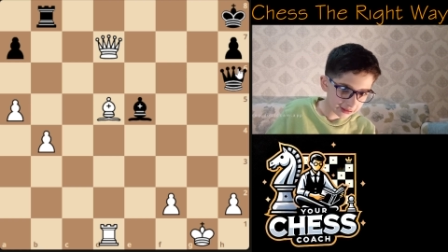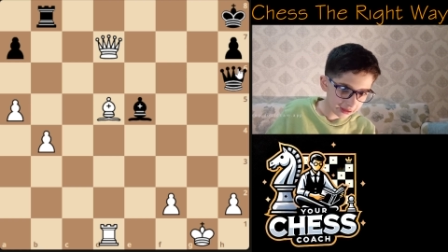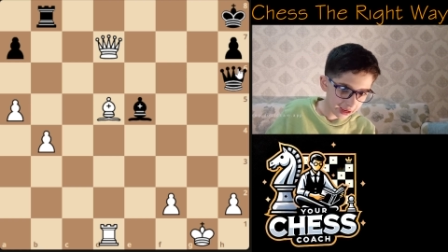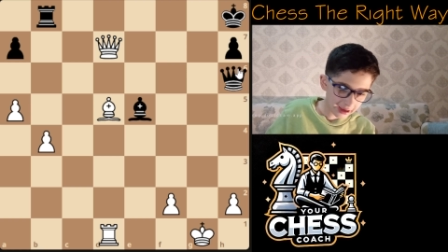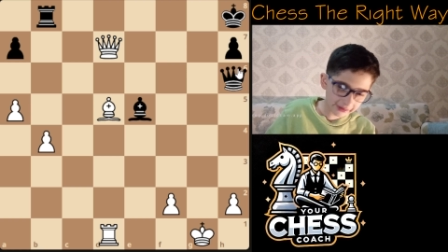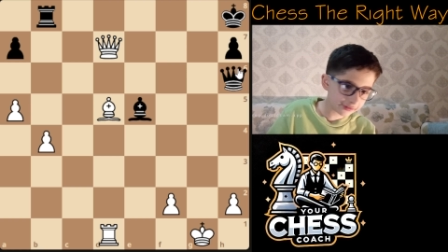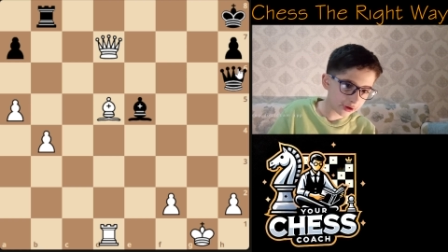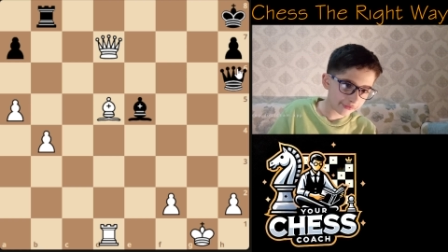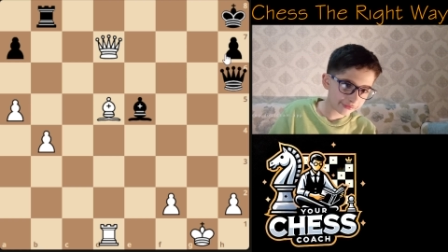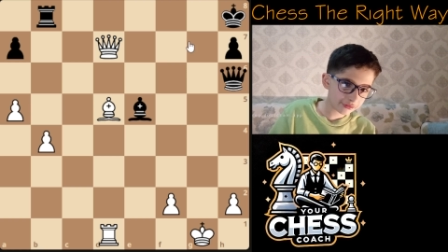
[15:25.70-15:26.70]
had
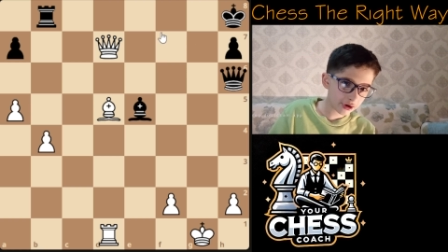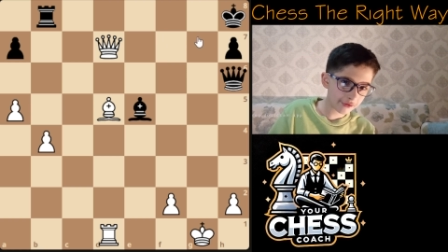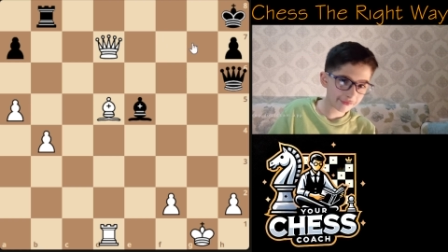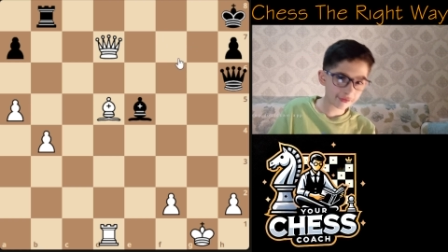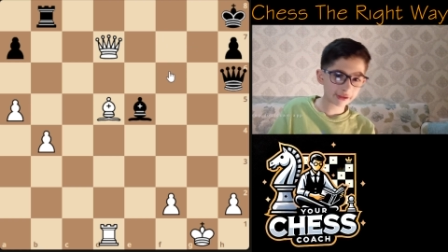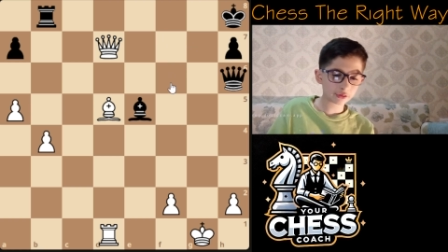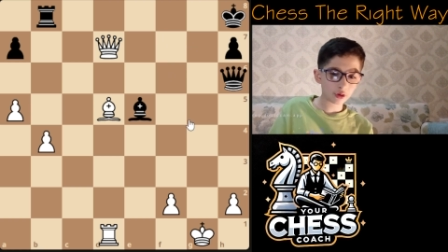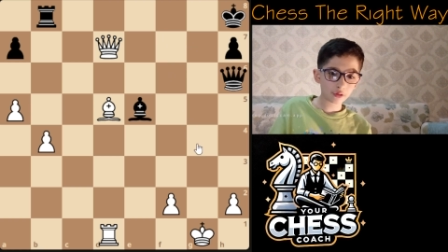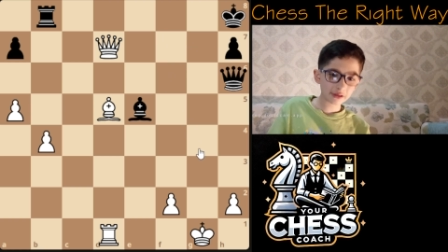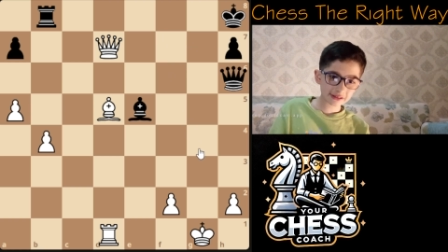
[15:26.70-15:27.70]
enough of white
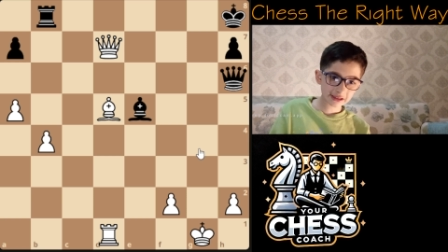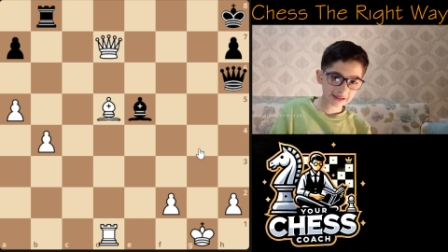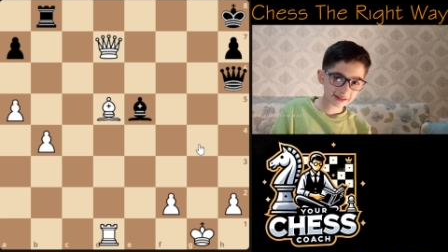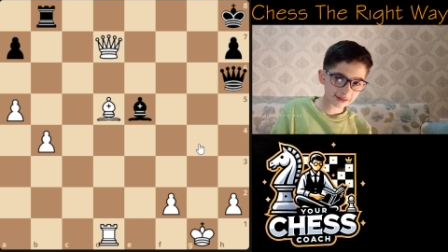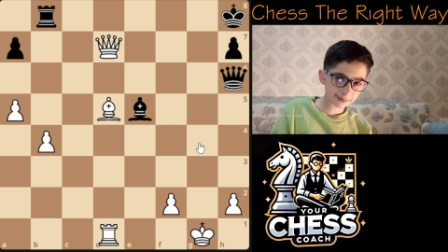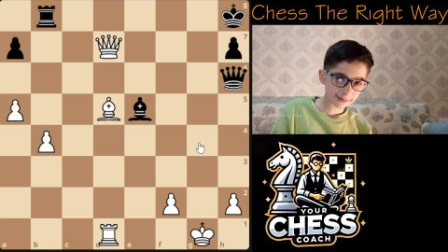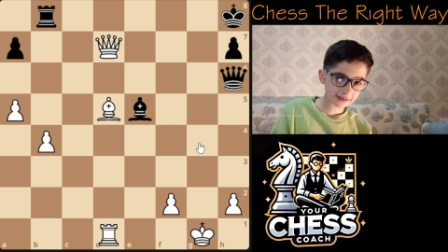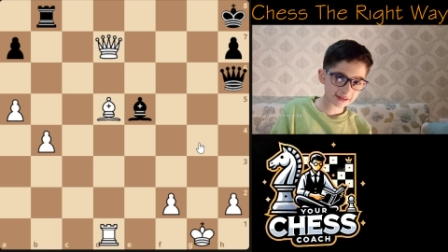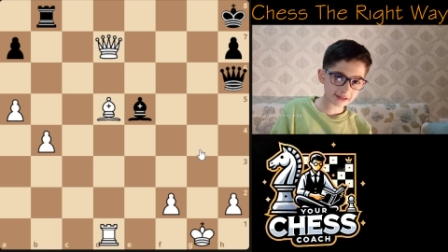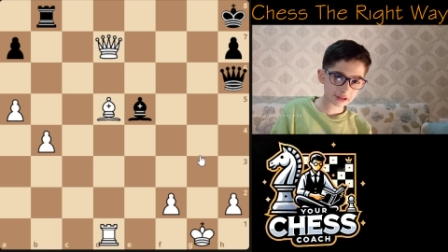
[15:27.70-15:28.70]
always taking his
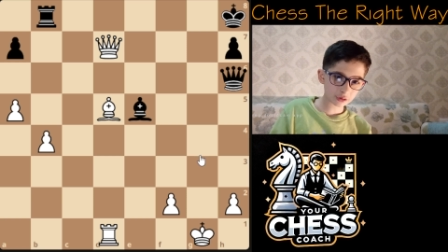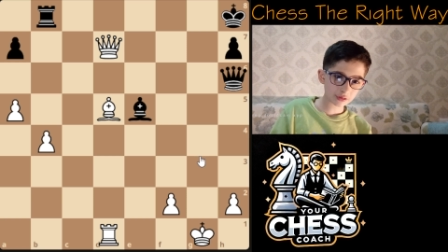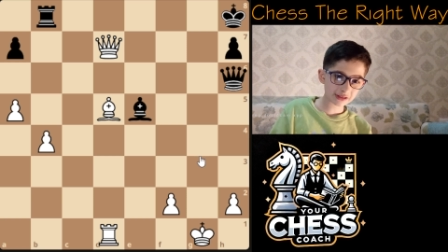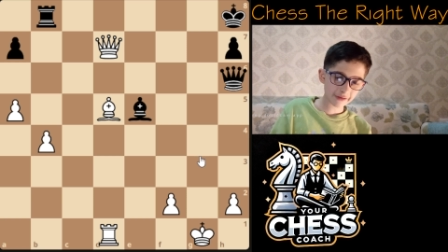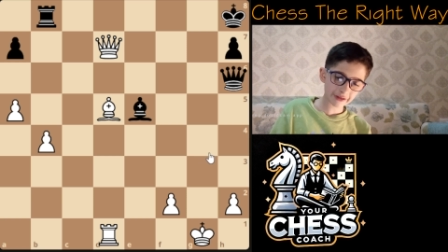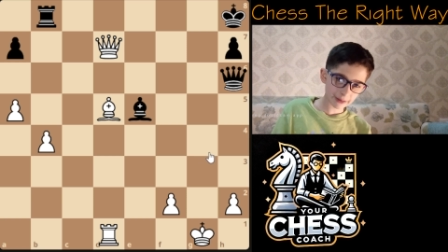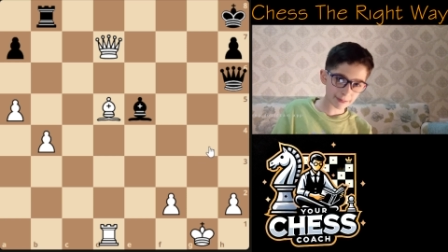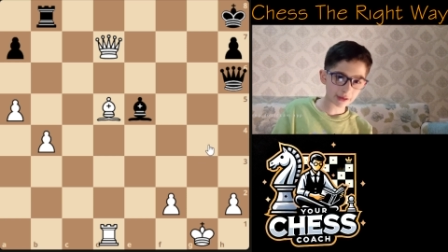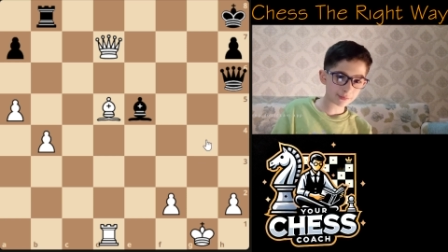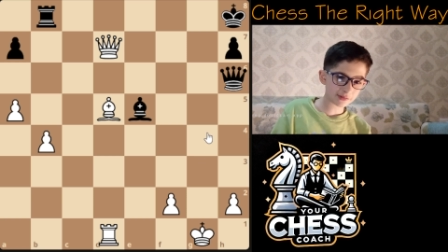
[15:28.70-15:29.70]
pieces and always having a
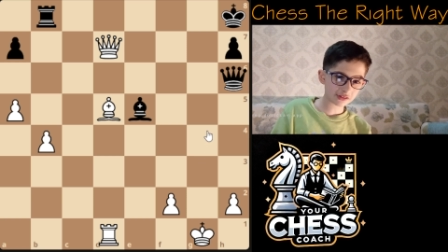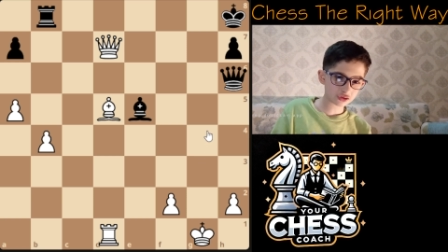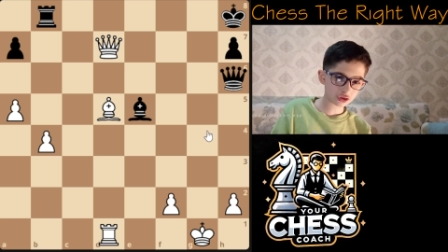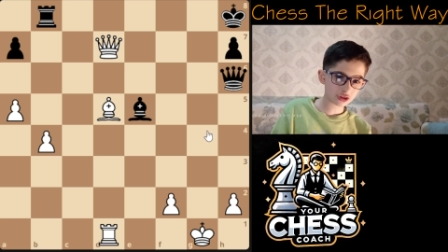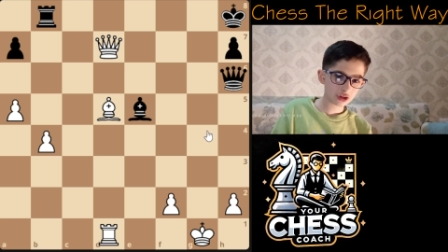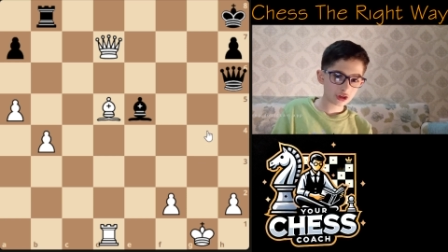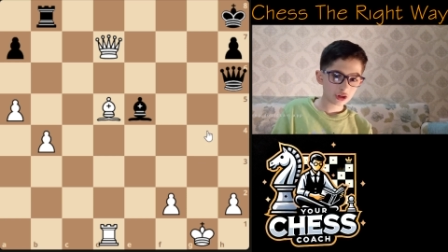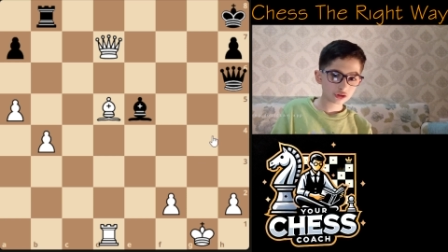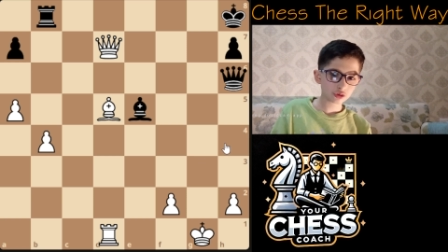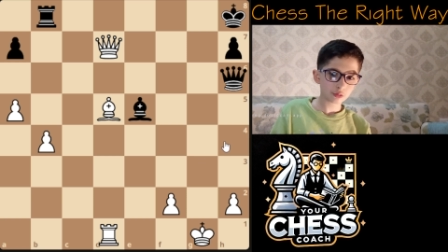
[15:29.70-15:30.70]
better position.
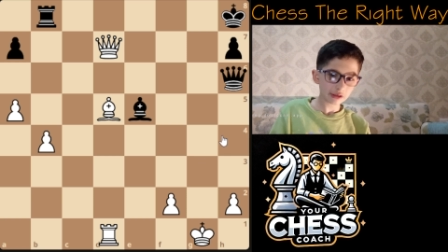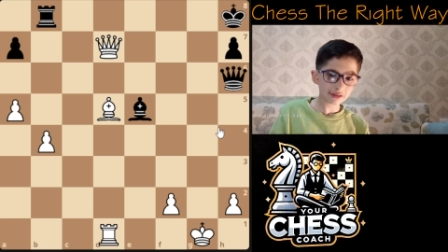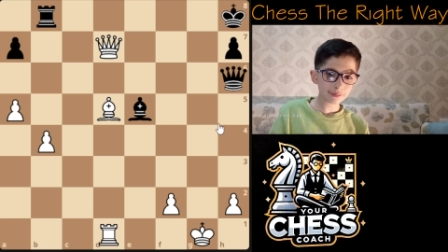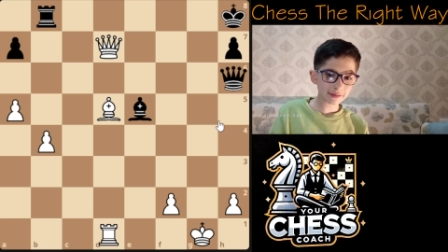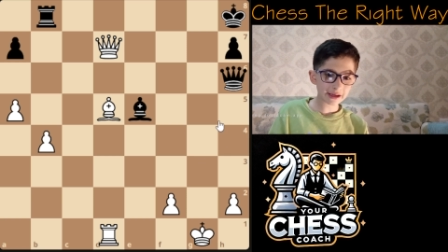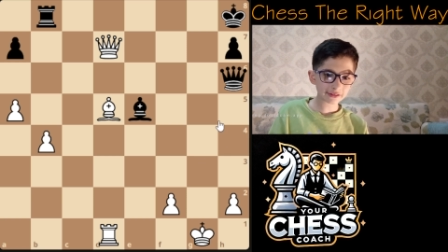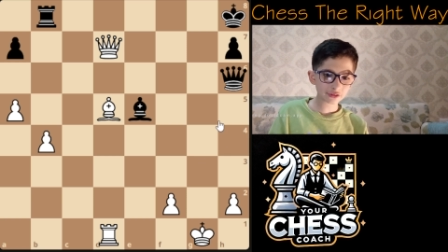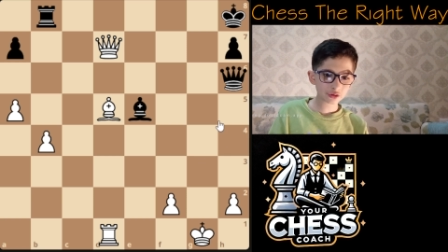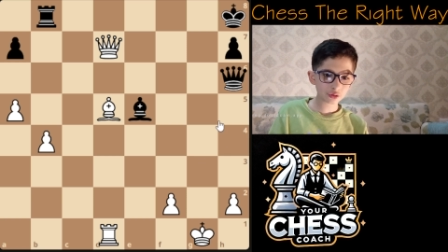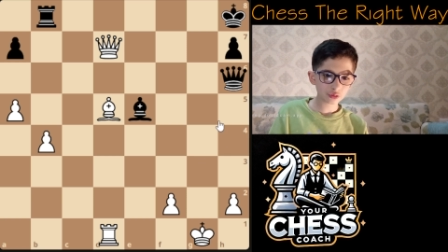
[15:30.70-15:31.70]
So what did black
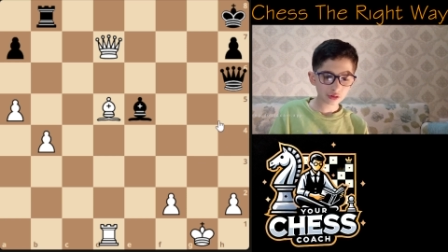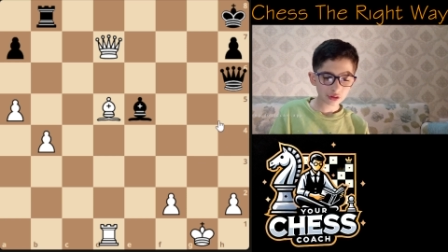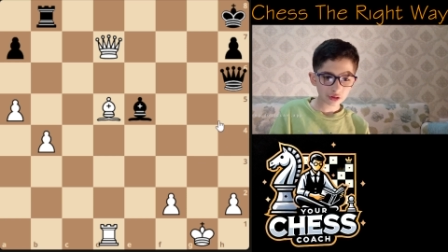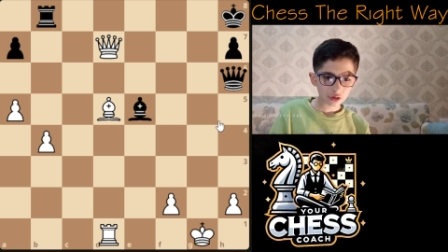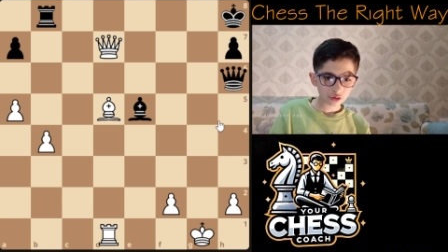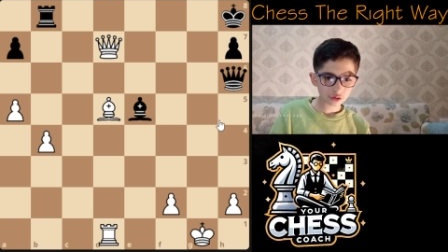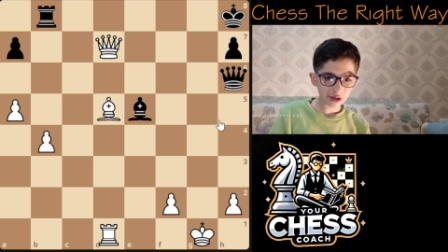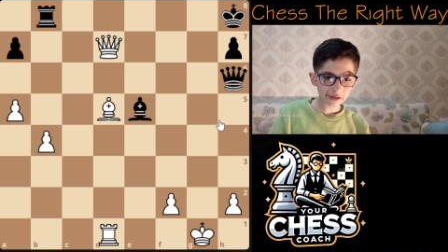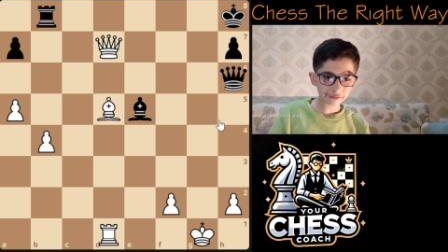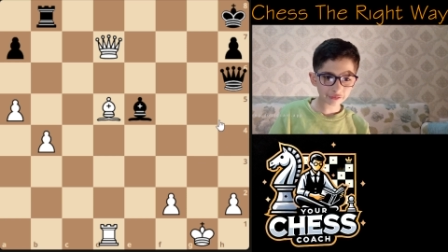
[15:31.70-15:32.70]
do to
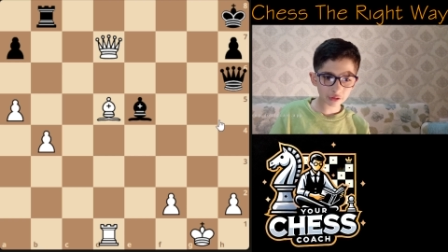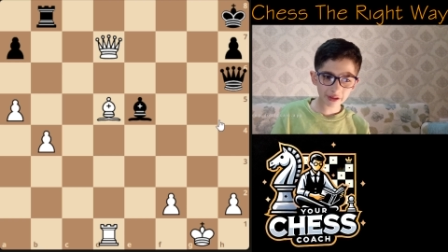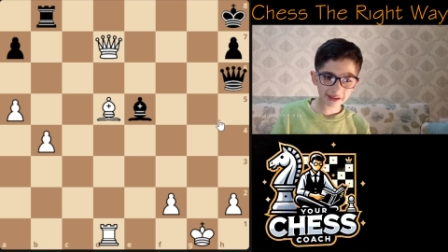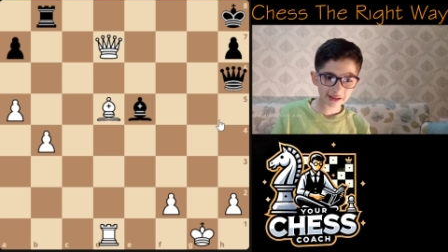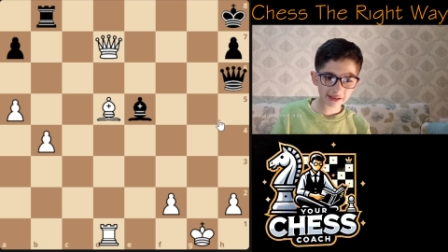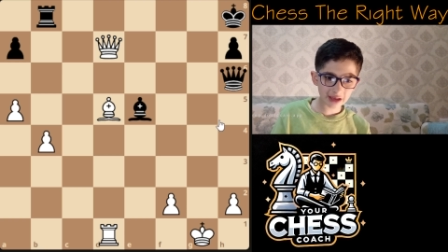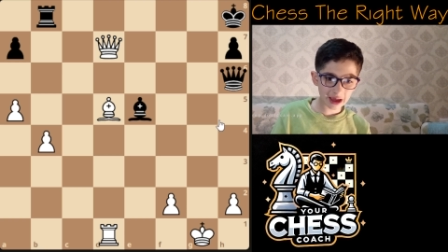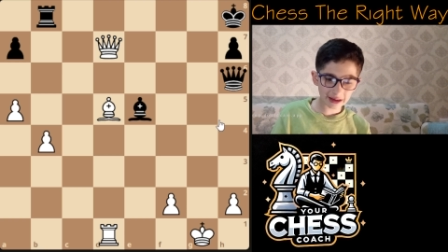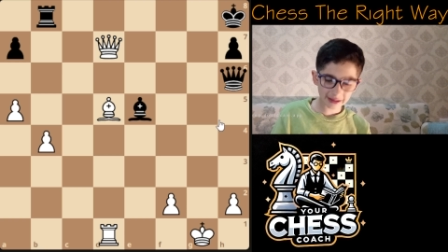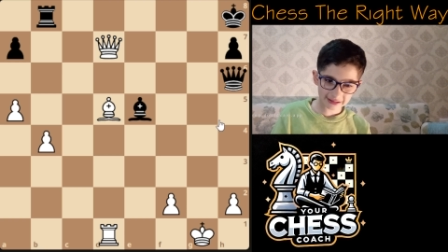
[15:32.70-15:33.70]
kind of create
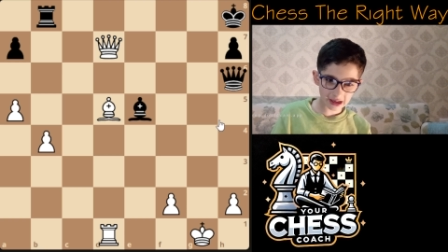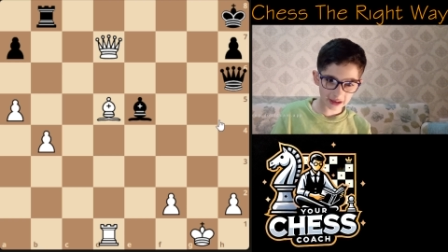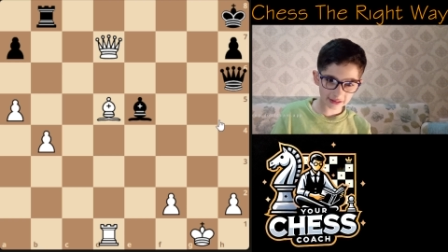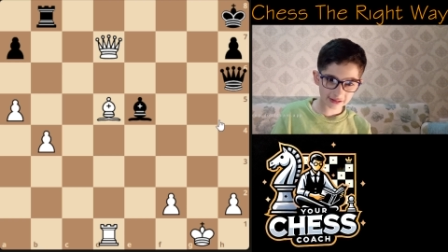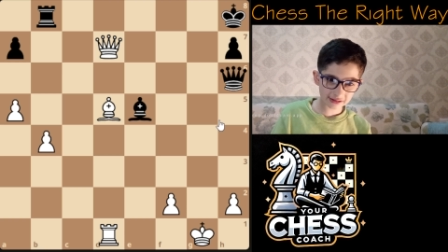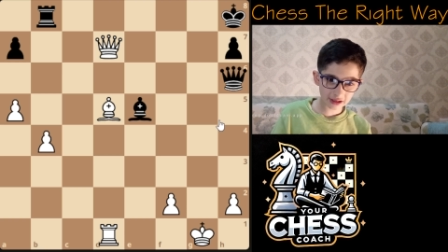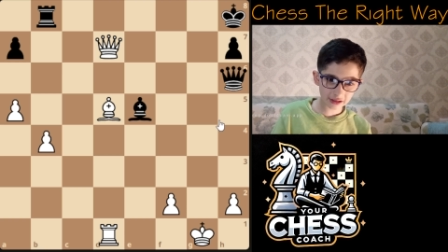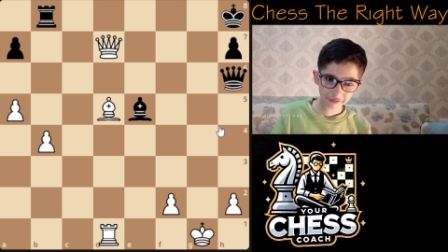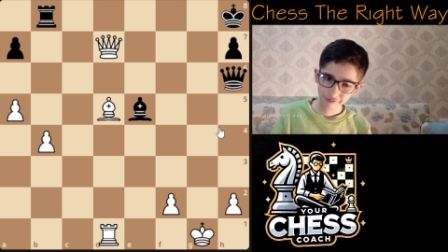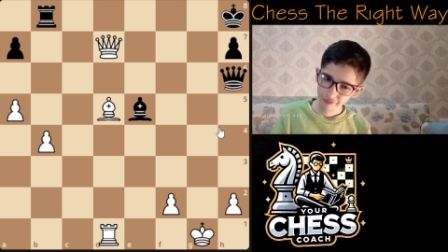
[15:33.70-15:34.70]
an attack? It's not
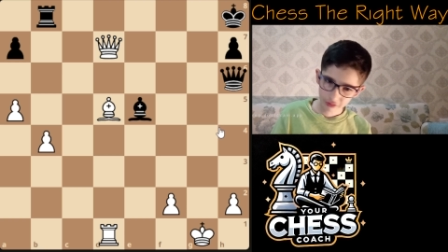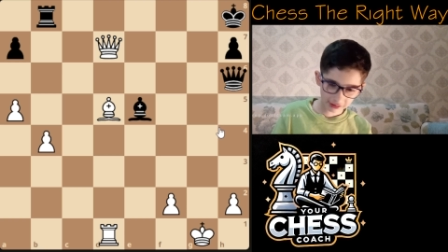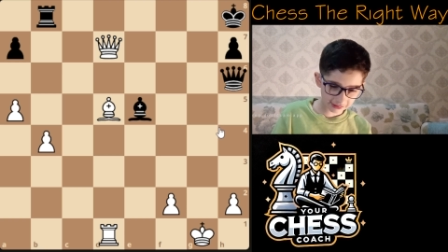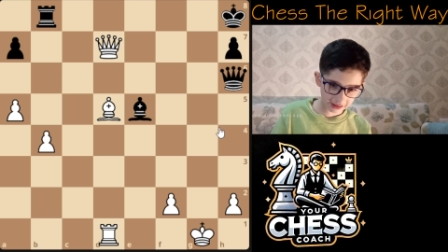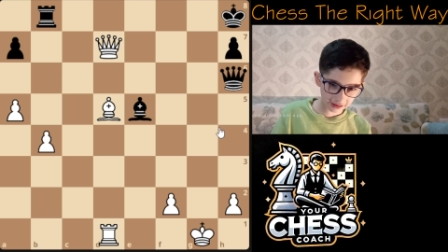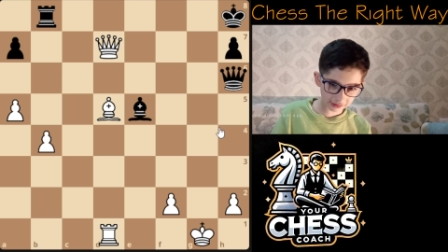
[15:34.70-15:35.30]
a full attack,